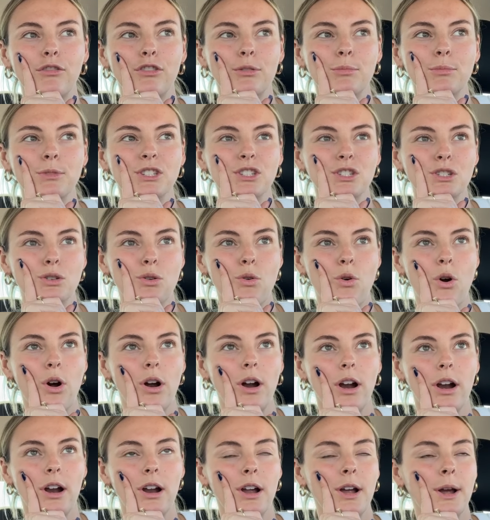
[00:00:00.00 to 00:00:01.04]
from the
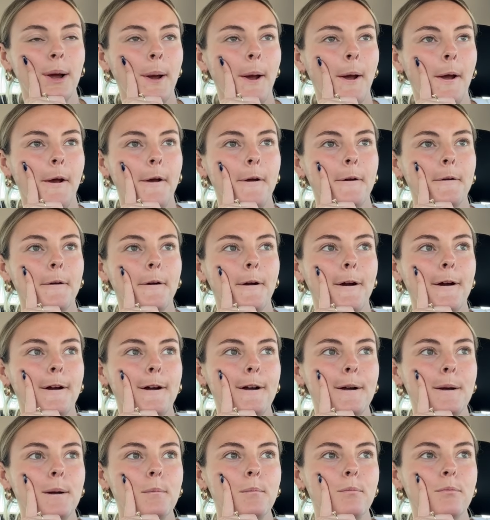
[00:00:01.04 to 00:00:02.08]
store
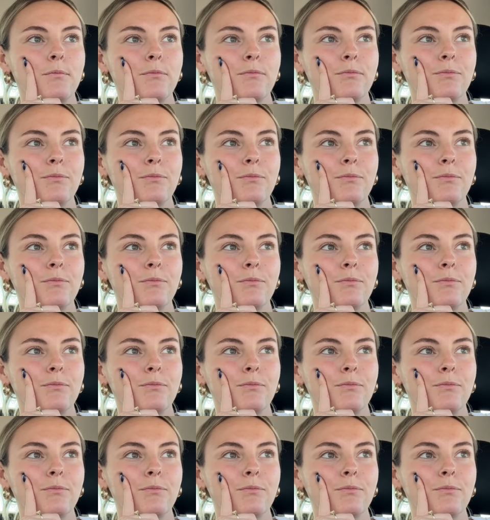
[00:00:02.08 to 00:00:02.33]
um,